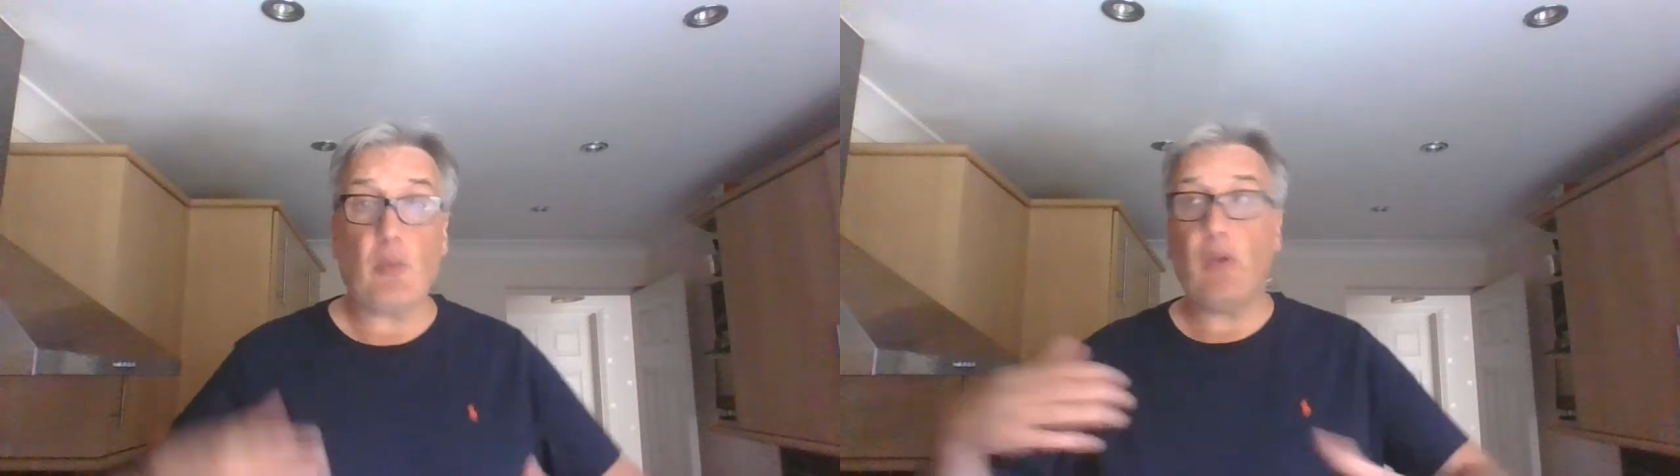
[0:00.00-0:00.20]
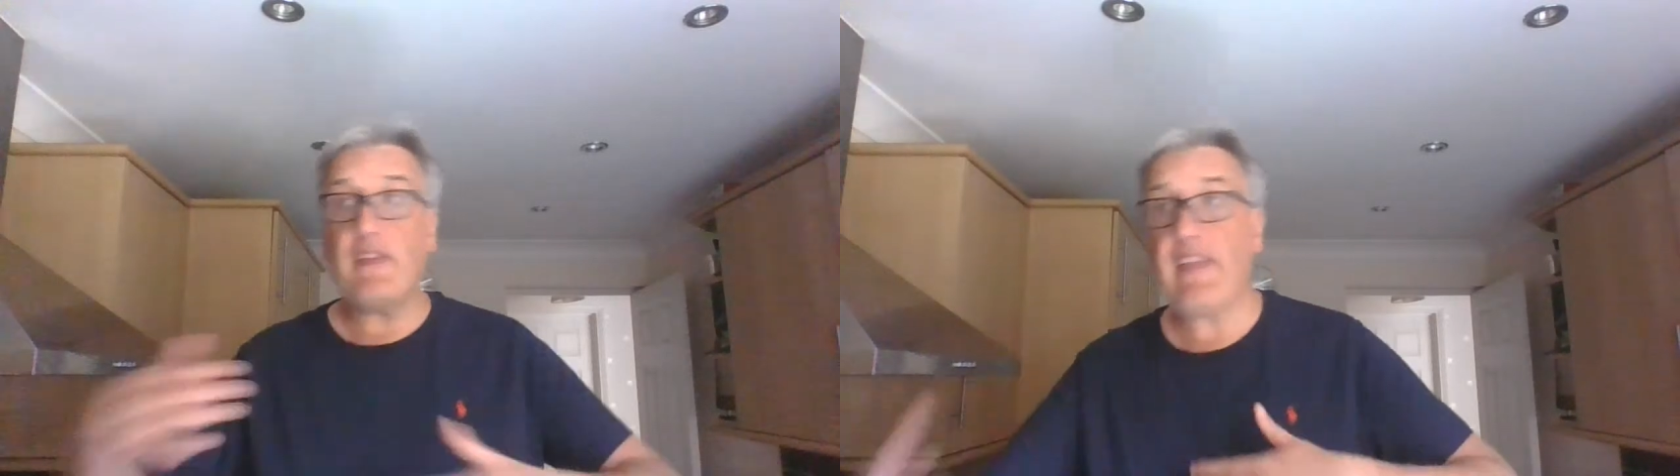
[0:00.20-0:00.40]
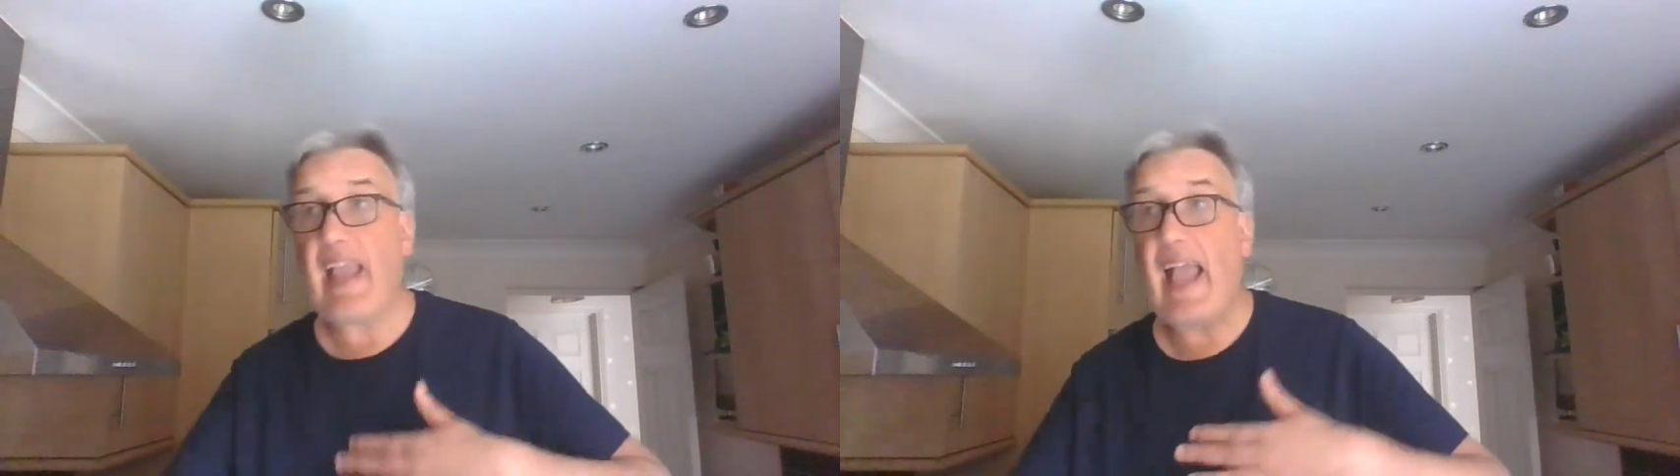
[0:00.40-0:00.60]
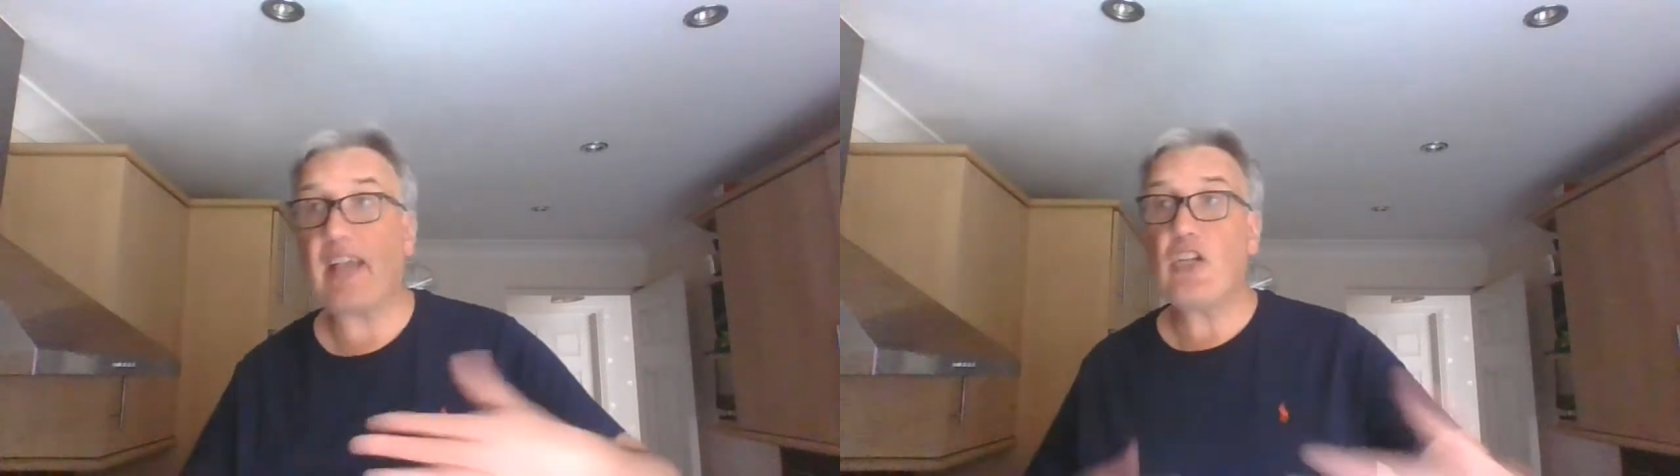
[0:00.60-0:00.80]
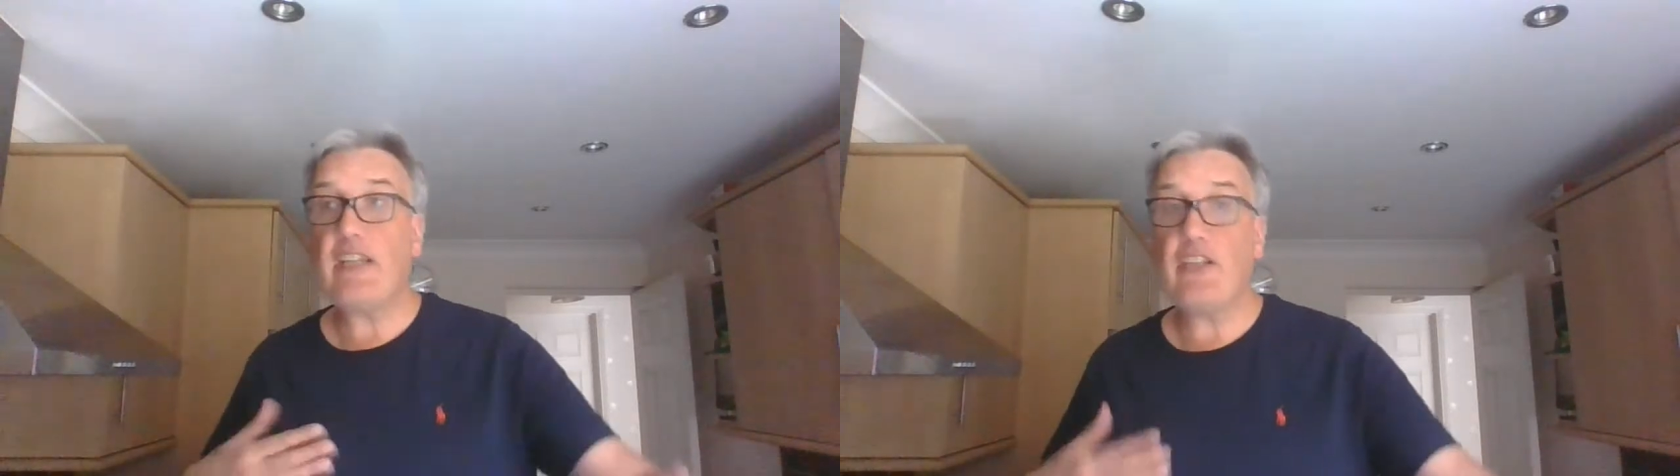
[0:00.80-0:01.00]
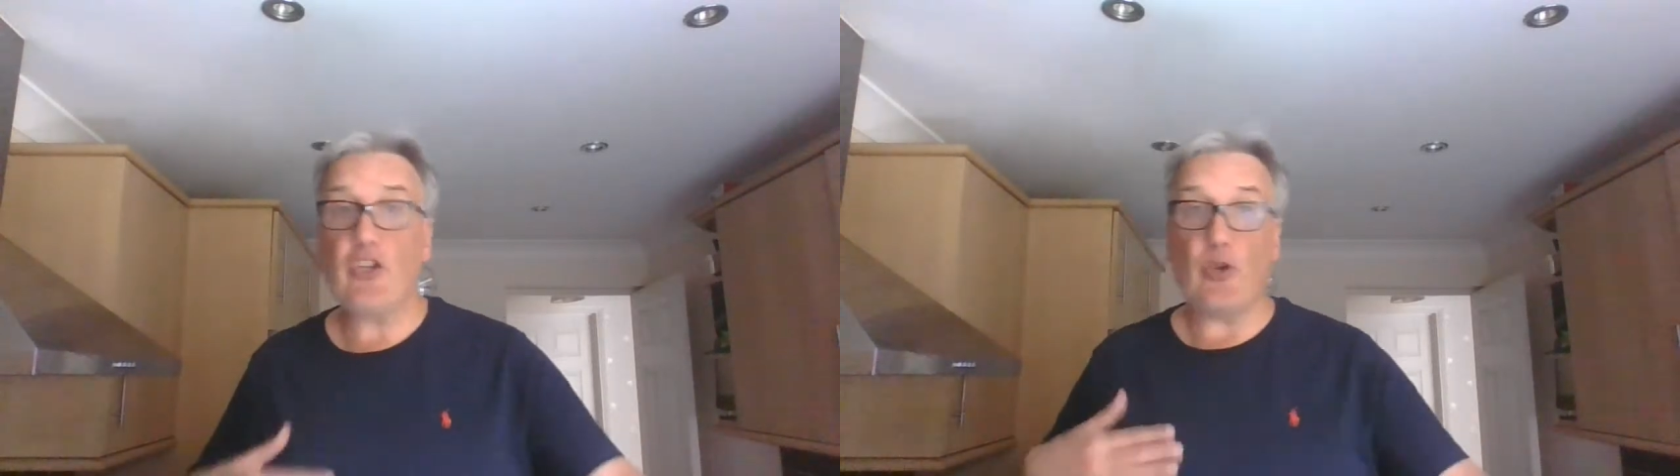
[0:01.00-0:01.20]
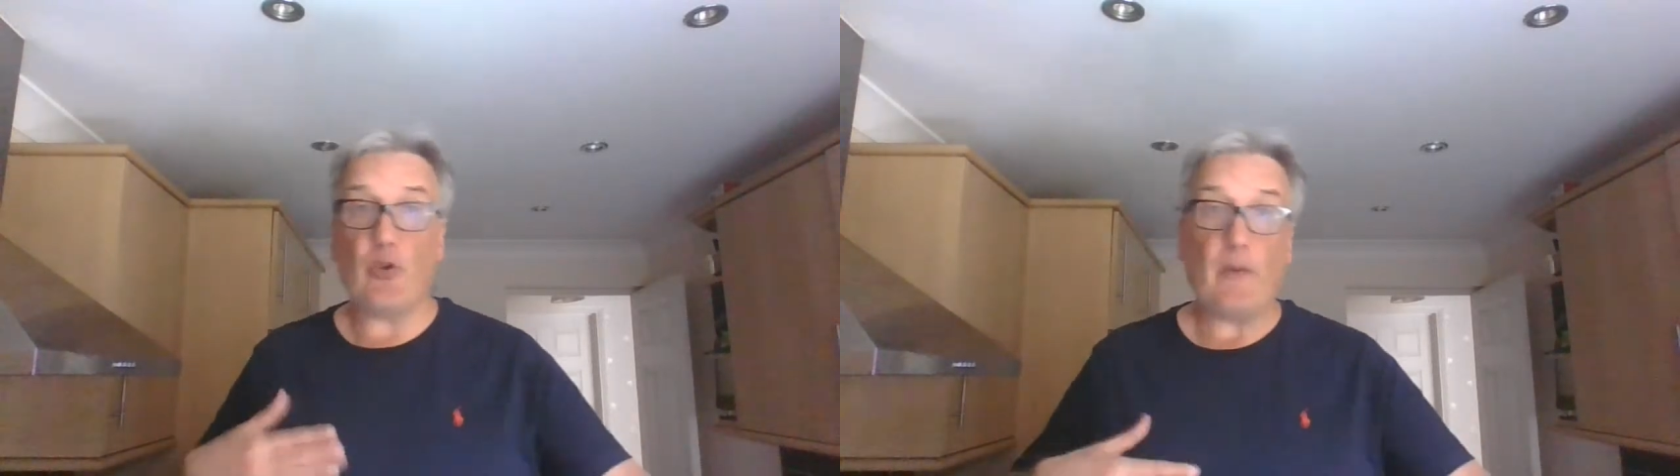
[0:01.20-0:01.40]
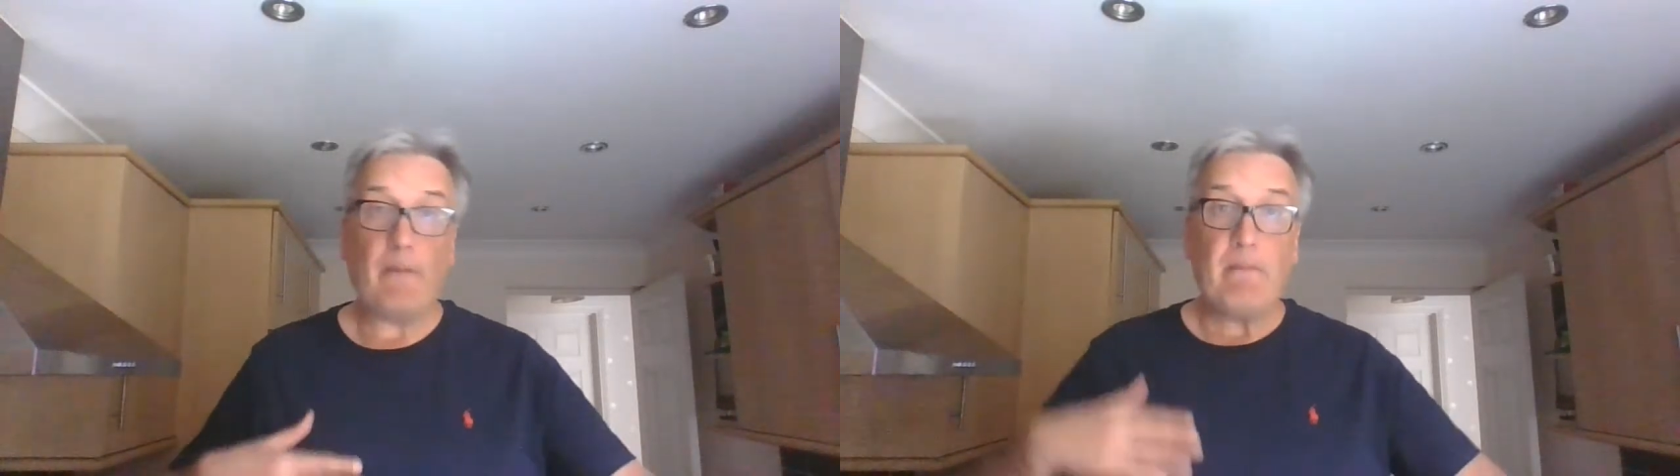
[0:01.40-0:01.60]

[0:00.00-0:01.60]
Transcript: What did they actually do?